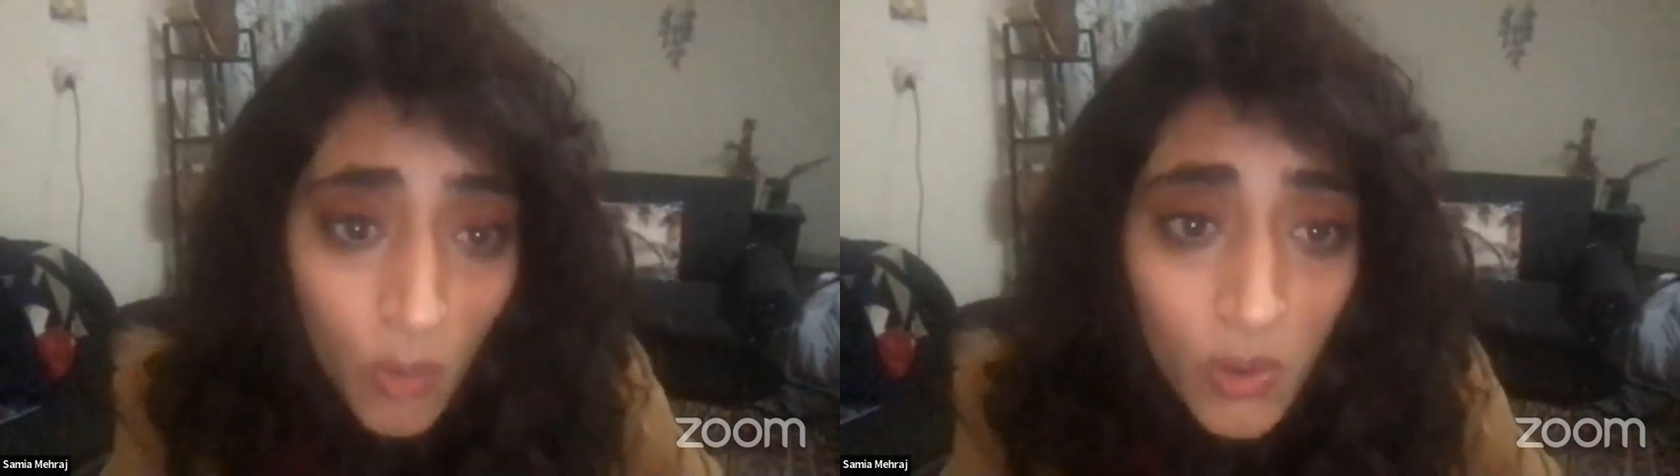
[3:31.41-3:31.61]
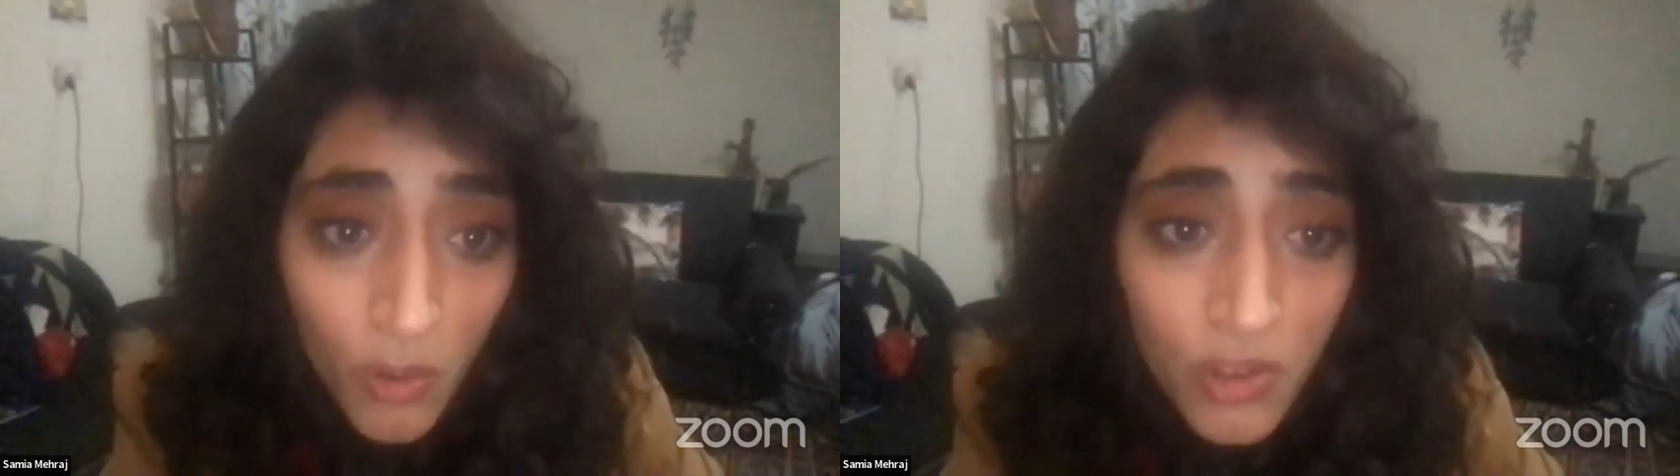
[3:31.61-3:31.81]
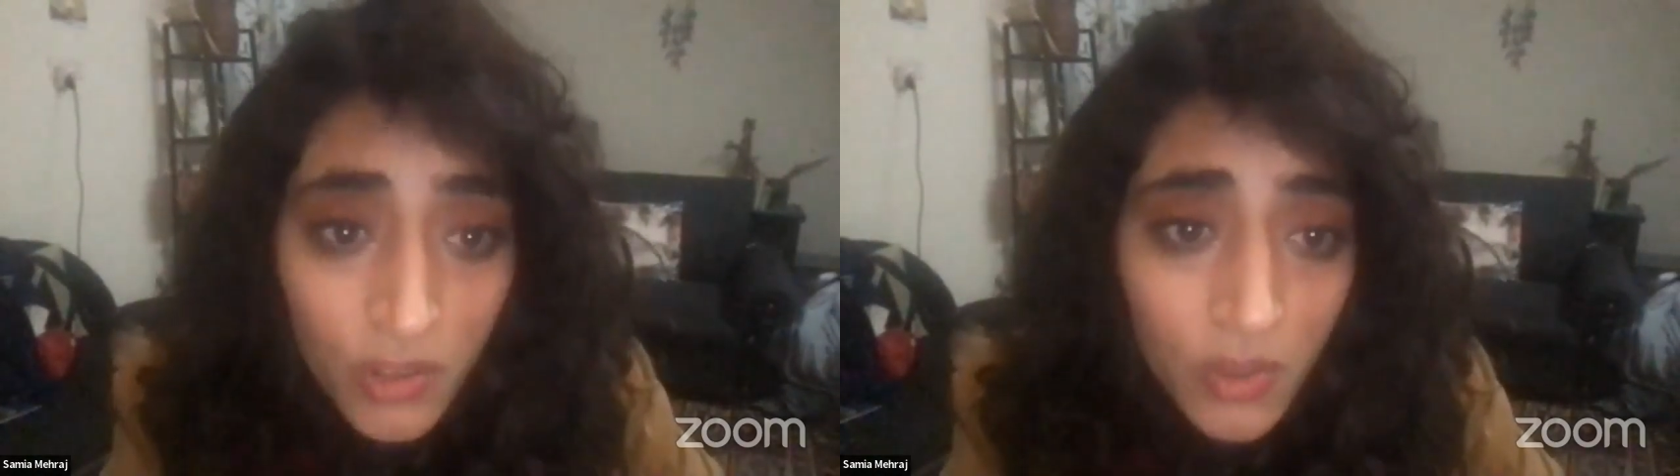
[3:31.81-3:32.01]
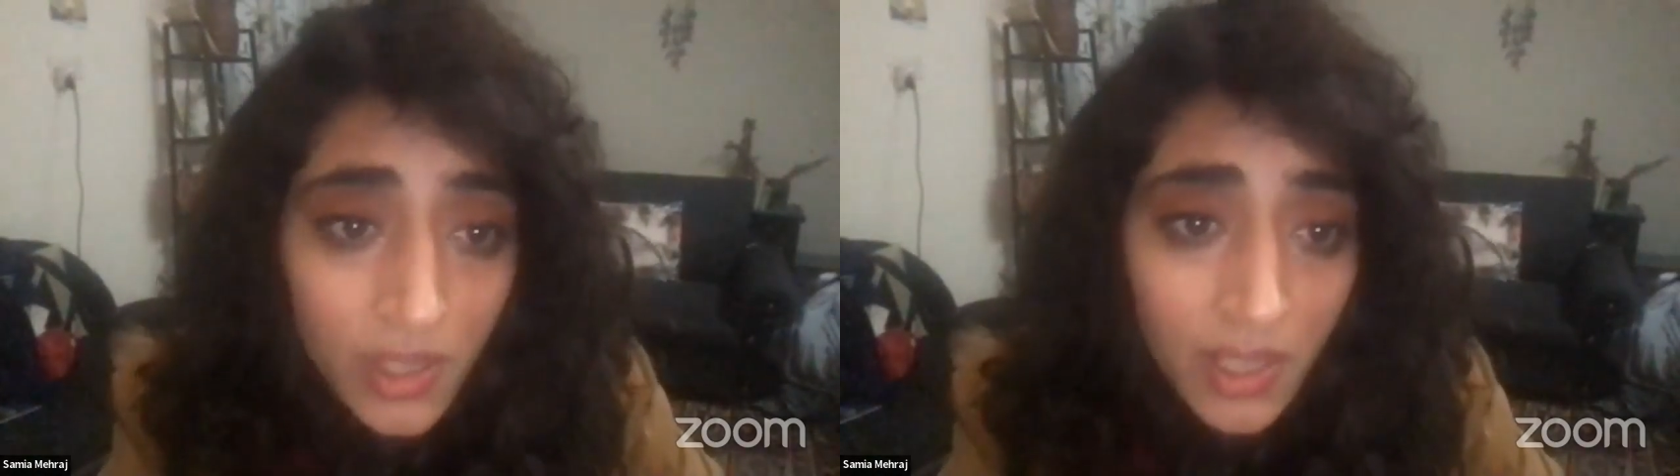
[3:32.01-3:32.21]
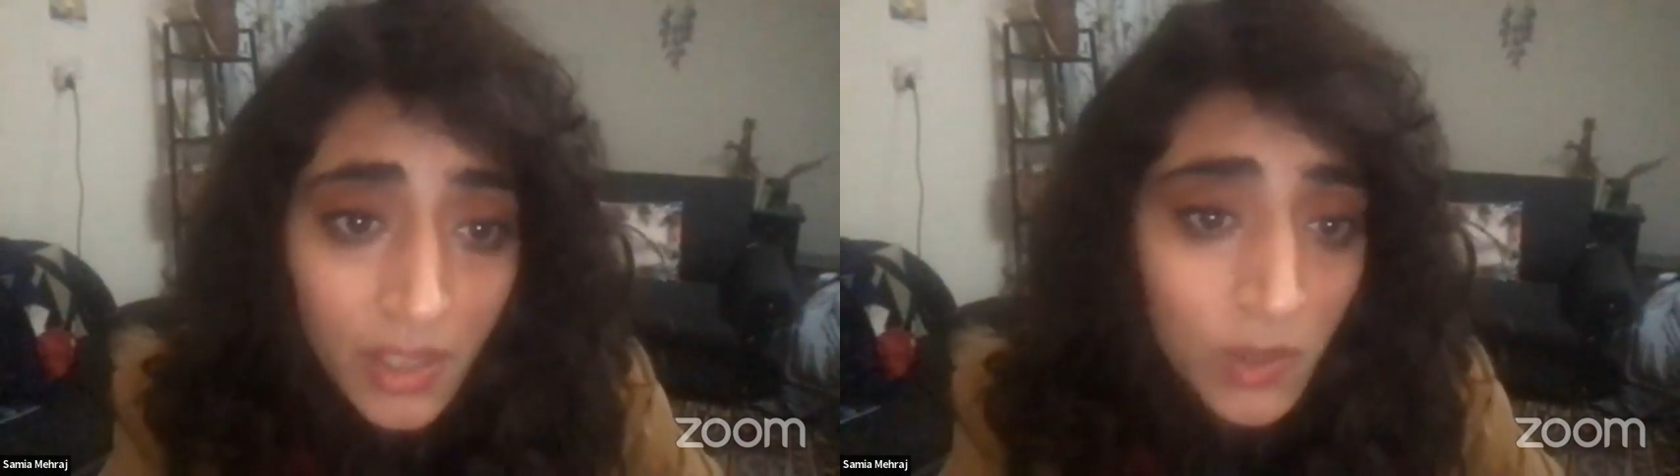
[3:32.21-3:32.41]
Hold on to
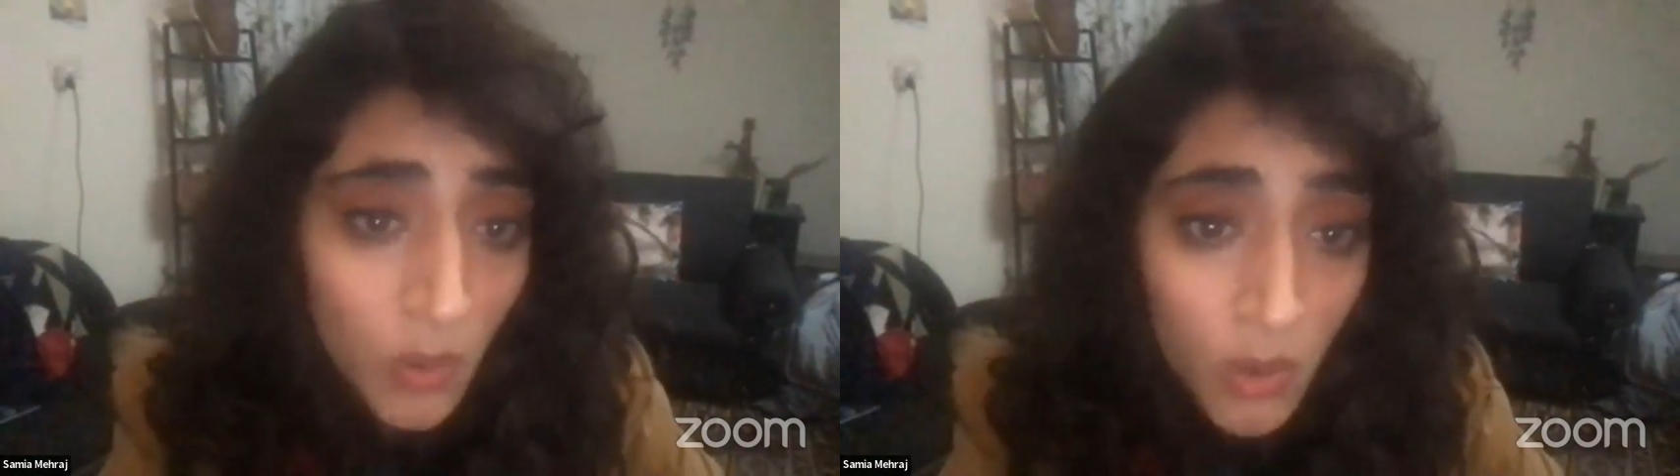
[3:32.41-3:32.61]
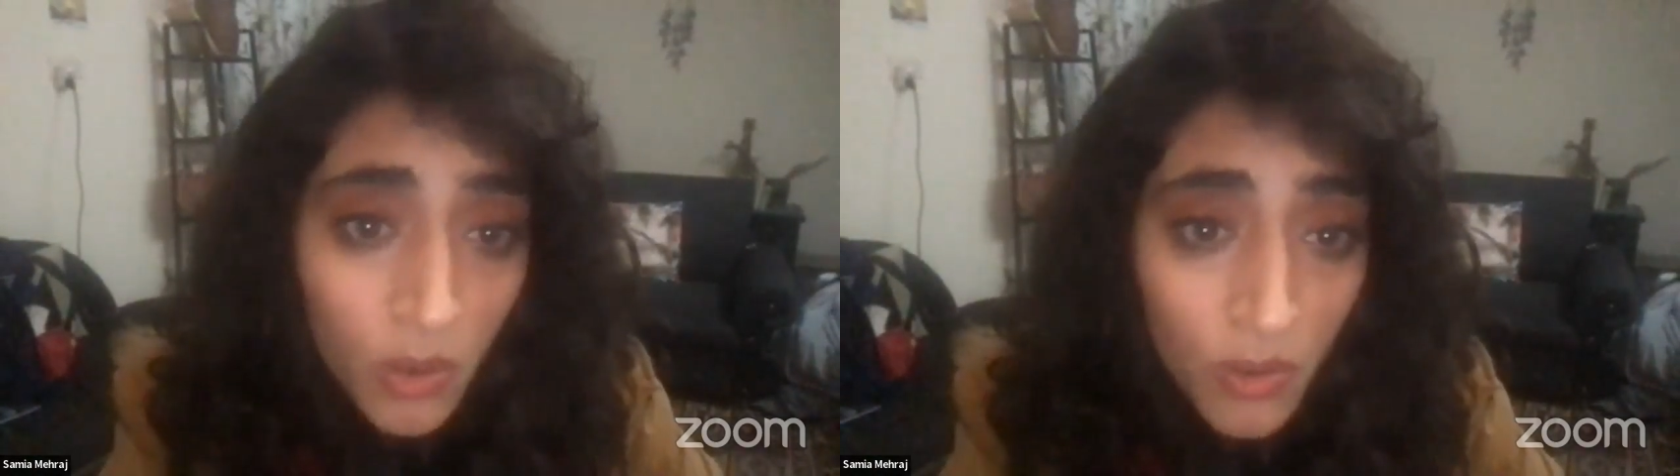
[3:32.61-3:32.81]
it like you hold